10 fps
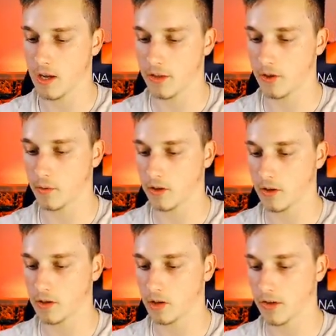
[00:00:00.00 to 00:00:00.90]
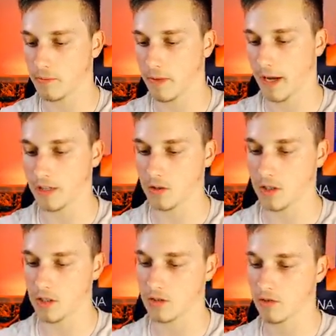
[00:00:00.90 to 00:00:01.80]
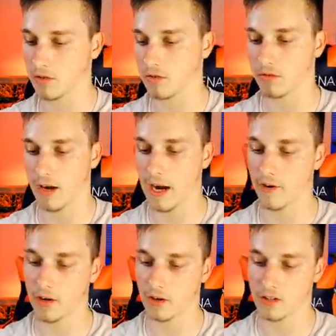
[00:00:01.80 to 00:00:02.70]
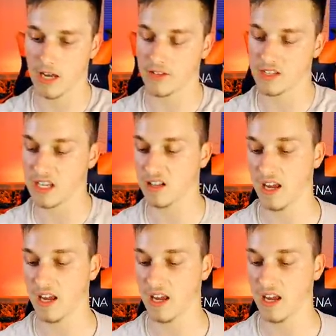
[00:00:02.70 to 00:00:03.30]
I think one of those Korean packs which is rarer, because I haven't seen